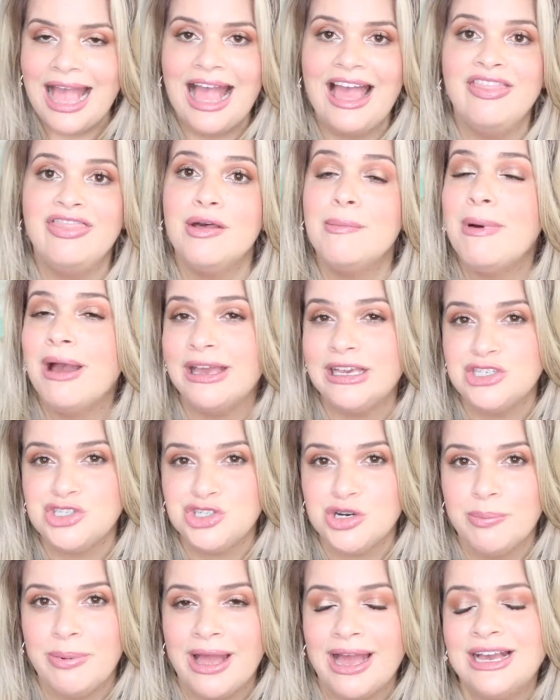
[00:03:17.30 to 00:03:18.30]
and the
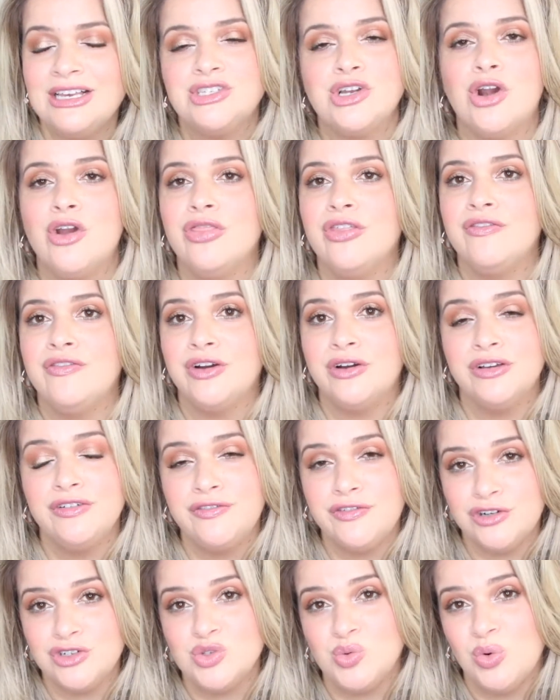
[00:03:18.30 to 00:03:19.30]
Maestra bags are the very
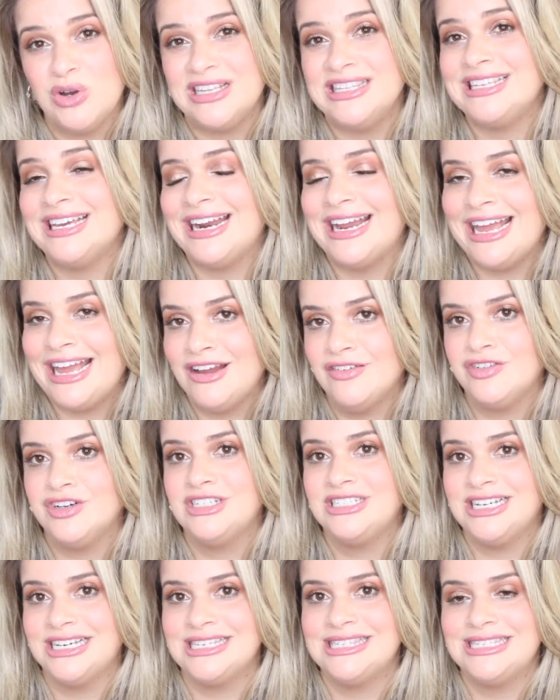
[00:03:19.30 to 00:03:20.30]
first ones that I ever
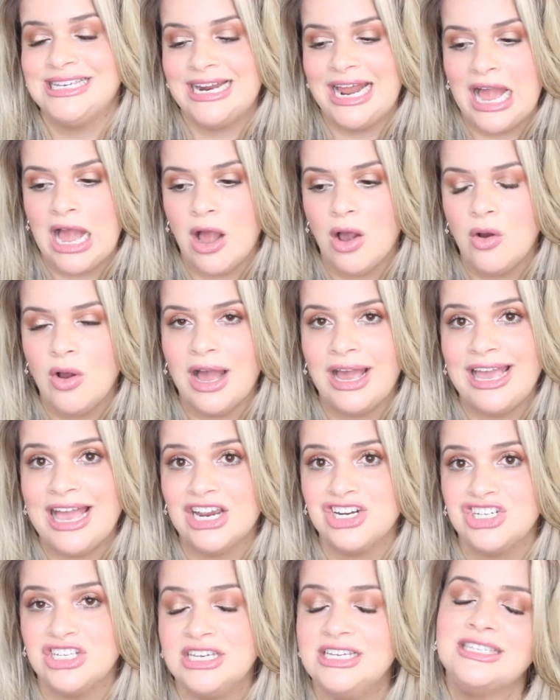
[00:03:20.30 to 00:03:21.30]
tested out. I
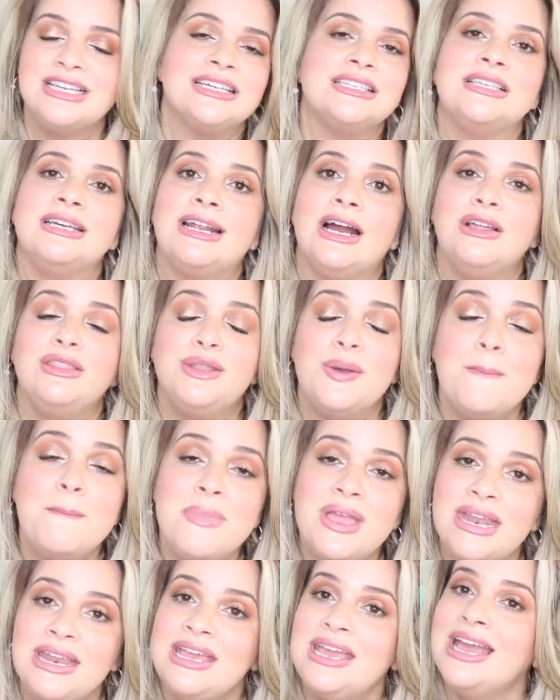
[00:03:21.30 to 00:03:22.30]
actually tested out the
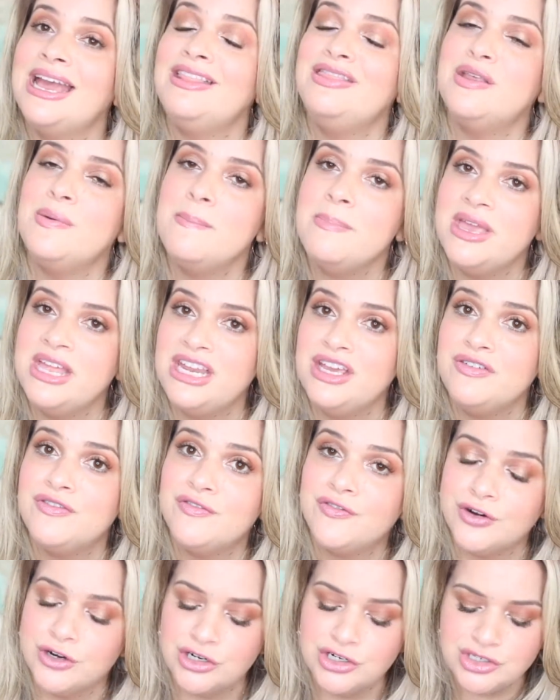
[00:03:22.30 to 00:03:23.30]
mini and the midi
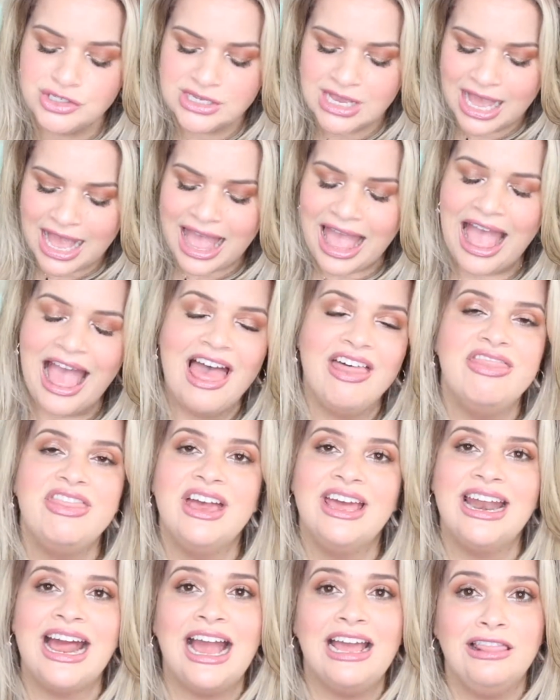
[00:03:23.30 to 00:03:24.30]
first and
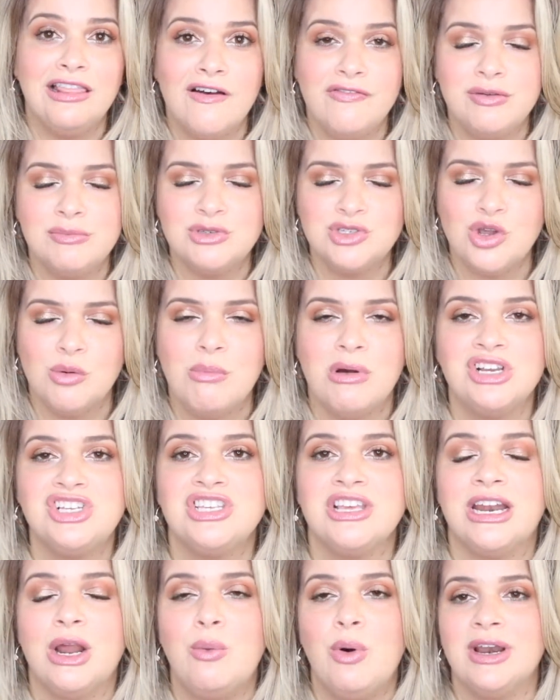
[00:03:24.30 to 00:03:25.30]
then I love them so much
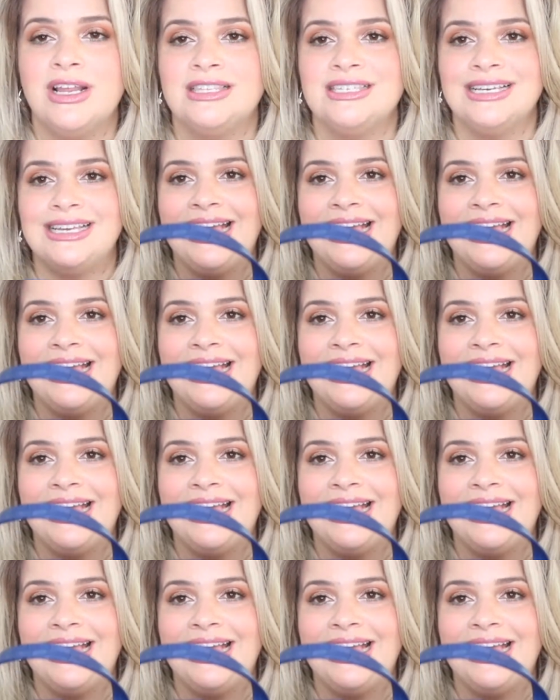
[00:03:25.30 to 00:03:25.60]
that I wanted to